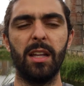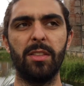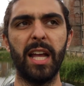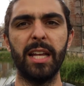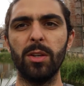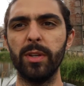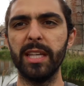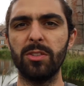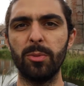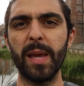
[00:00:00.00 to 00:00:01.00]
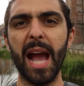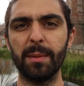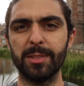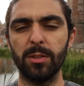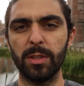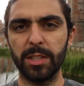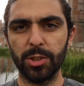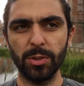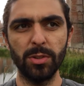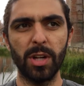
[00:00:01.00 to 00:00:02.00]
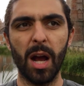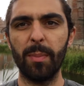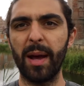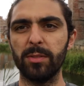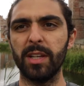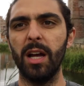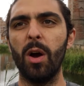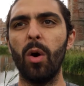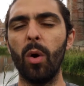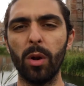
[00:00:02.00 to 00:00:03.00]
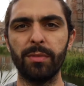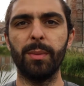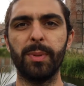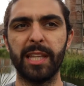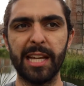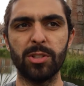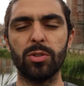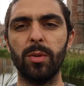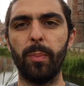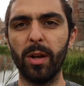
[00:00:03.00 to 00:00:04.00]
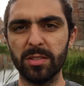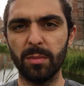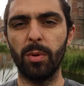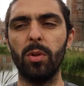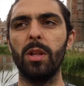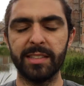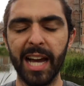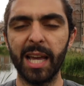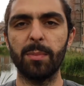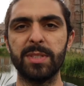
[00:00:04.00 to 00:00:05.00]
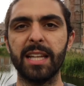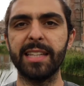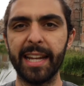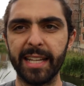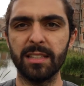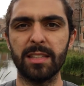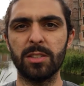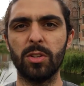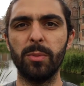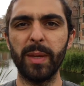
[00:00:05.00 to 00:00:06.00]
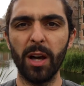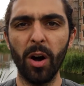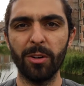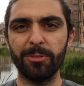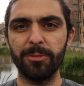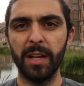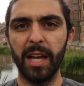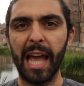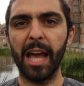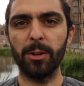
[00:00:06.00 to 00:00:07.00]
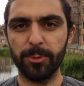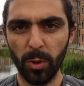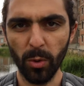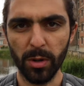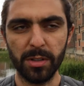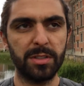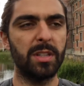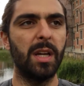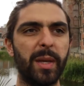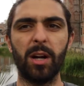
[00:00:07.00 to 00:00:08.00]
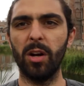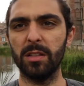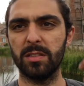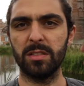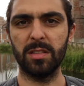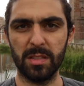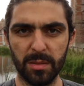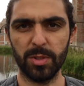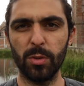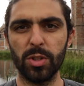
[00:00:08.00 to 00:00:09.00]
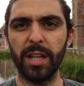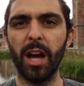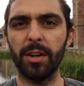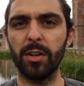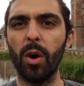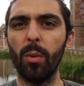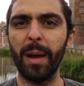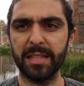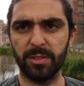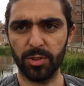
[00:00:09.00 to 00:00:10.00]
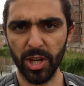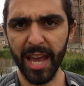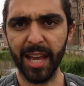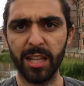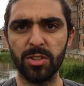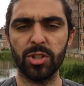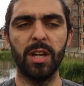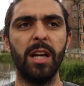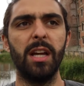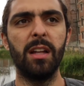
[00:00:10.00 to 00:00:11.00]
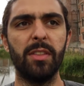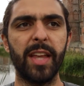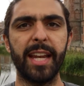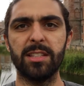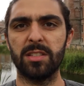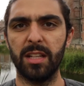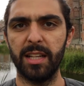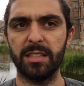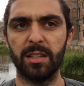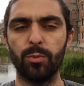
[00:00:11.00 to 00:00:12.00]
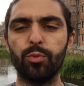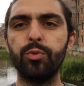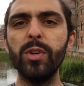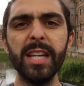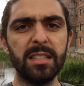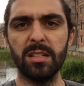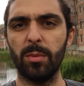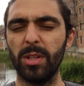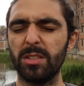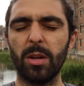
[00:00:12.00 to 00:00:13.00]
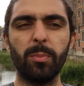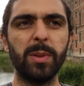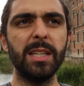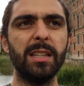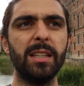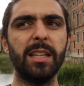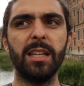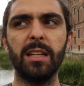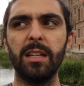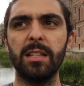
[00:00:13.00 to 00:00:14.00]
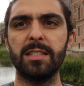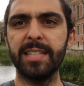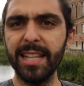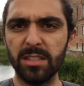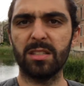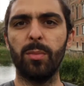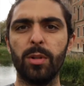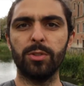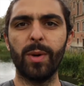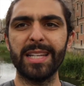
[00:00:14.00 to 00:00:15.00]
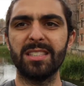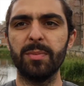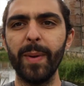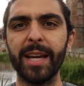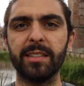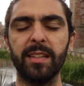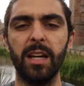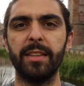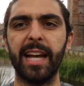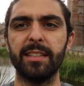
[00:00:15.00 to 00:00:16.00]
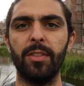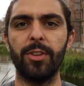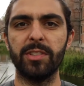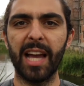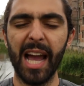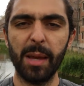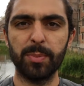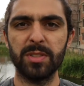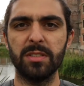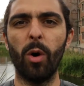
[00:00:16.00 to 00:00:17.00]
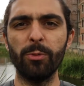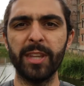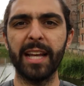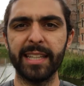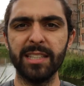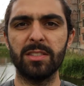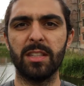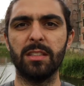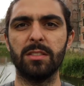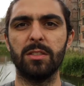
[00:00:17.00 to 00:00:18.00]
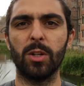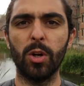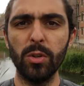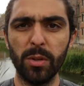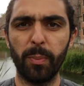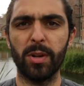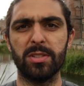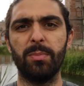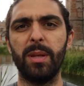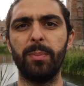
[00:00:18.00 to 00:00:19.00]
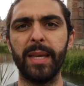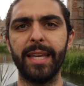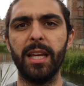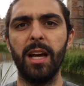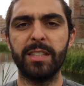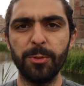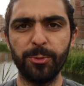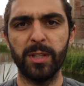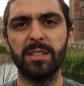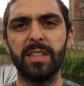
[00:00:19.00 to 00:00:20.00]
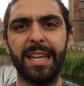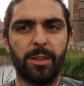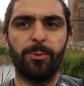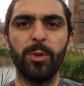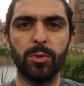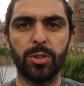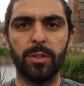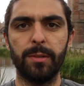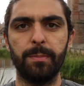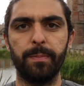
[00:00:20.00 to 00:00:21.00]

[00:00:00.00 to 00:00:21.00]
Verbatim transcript: then you need to be absolutely sure about all of the potential possible types that that instance could be of. And of course, because systems usually undergo massive change, then it's reasonable, it's completely sensible to expect that the types of that instance could possibly be different in the future.